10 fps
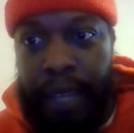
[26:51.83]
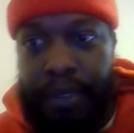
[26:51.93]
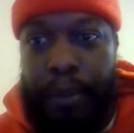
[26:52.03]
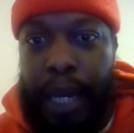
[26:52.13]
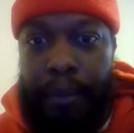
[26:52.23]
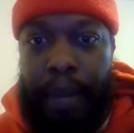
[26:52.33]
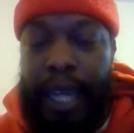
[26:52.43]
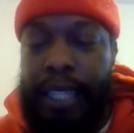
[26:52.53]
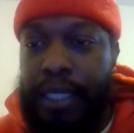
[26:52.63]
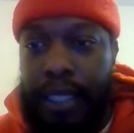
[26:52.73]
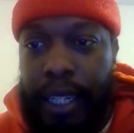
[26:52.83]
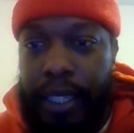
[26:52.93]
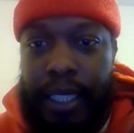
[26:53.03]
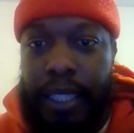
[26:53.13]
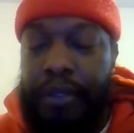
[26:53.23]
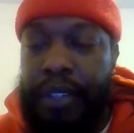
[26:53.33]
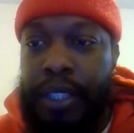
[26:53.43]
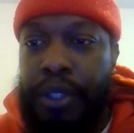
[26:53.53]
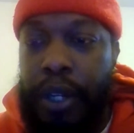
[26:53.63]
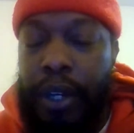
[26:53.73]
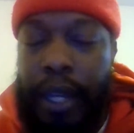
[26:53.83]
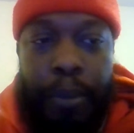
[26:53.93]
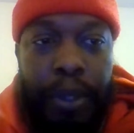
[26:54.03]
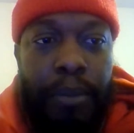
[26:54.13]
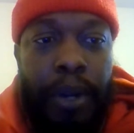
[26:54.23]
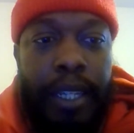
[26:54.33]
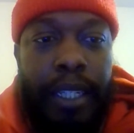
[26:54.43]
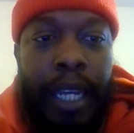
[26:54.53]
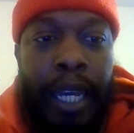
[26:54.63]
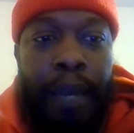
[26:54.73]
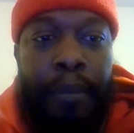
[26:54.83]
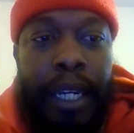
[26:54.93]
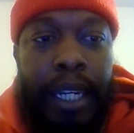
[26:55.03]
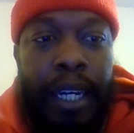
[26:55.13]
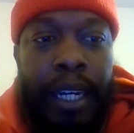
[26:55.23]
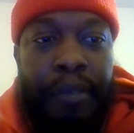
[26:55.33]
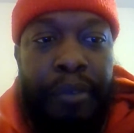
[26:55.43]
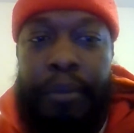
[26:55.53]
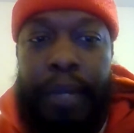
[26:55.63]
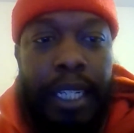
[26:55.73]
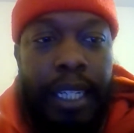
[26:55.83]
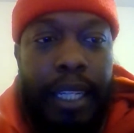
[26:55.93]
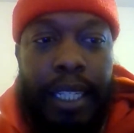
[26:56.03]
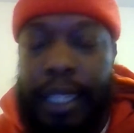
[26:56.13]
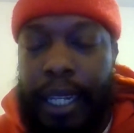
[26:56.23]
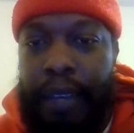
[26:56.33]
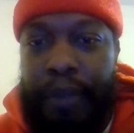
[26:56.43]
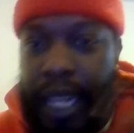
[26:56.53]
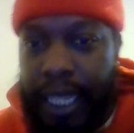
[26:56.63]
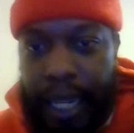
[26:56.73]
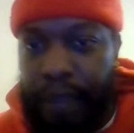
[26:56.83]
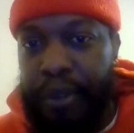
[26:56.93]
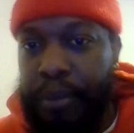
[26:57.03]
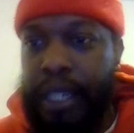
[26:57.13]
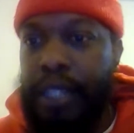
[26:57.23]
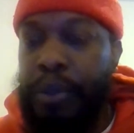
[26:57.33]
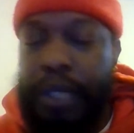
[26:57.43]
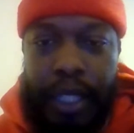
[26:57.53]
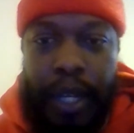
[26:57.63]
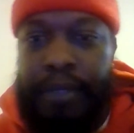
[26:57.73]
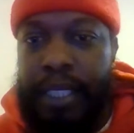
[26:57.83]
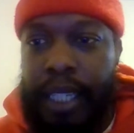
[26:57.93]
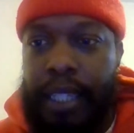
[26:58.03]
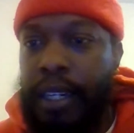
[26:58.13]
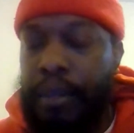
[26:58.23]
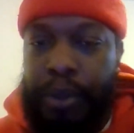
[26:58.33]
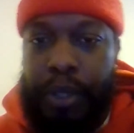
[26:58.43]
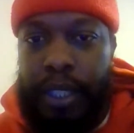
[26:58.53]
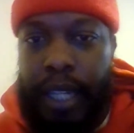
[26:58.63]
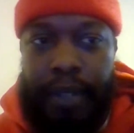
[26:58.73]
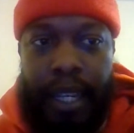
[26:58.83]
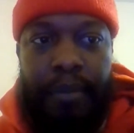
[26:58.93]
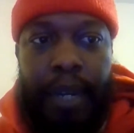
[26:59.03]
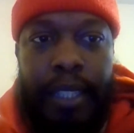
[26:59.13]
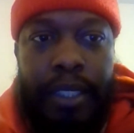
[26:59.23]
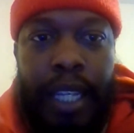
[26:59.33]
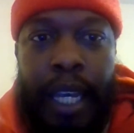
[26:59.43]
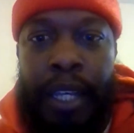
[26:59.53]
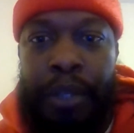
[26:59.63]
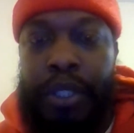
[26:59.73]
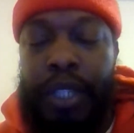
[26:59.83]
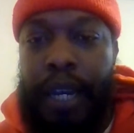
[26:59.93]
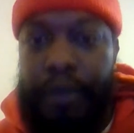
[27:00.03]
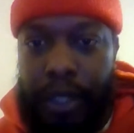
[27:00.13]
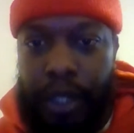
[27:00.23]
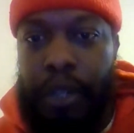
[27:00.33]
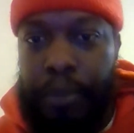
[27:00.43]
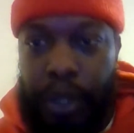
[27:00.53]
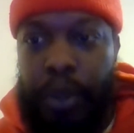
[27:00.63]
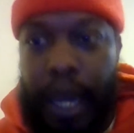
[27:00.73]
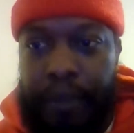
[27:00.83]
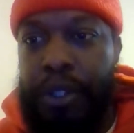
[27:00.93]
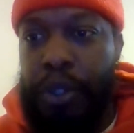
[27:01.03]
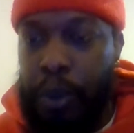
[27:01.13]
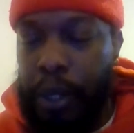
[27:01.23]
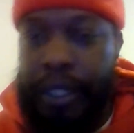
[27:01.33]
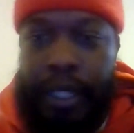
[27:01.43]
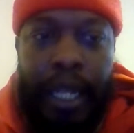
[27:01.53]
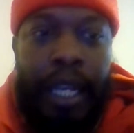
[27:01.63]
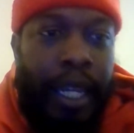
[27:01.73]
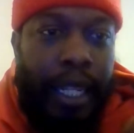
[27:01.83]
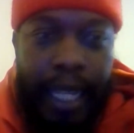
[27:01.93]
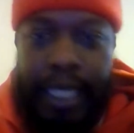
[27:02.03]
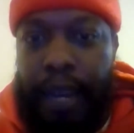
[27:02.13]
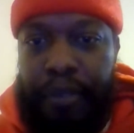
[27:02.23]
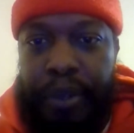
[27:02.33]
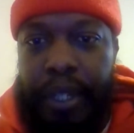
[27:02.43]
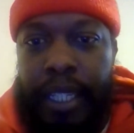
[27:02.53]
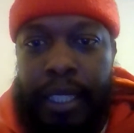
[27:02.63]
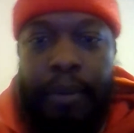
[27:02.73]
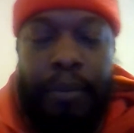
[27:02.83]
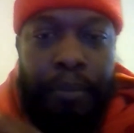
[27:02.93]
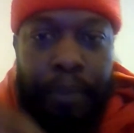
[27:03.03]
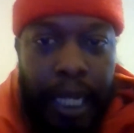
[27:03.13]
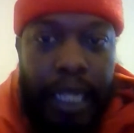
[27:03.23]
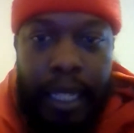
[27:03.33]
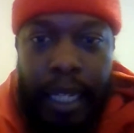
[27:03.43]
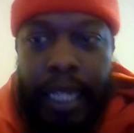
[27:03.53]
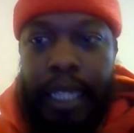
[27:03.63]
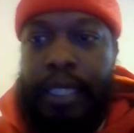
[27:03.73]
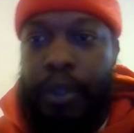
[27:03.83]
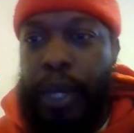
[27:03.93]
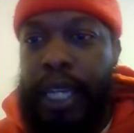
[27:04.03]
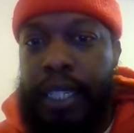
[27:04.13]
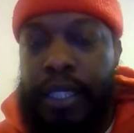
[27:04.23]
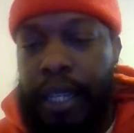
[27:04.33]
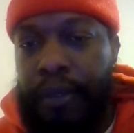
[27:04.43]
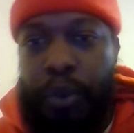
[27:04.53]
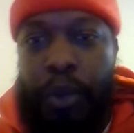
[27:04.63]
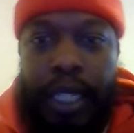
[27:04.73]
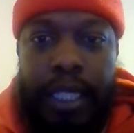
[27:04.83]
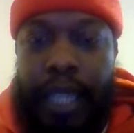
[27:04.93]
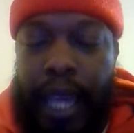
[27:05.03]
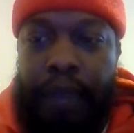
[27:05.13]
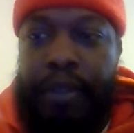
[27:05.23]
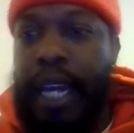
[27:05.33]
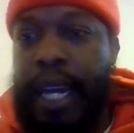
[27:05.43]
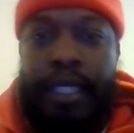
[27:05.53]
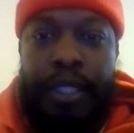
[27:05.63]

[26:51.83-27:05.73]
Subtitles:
If somebody mines, their incentive is you're helping the market. But free money, even that's not free money. You would still have to set it up. You would still have to have miners. You would still have to, your computer would have to do work. That's not free. But it is a way that if you wanted to galvanize,